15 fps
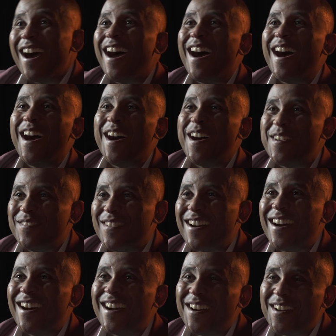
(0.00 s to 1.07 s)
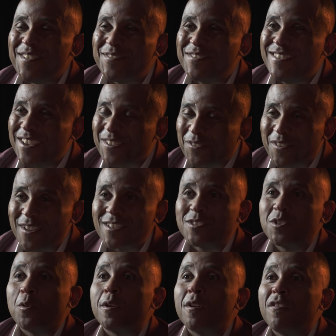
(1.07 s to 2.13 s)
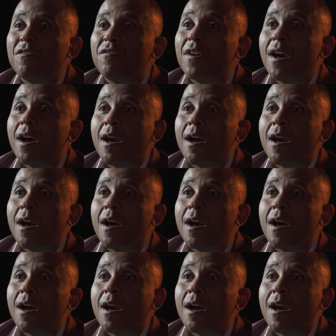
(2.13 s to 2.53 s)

of different sort of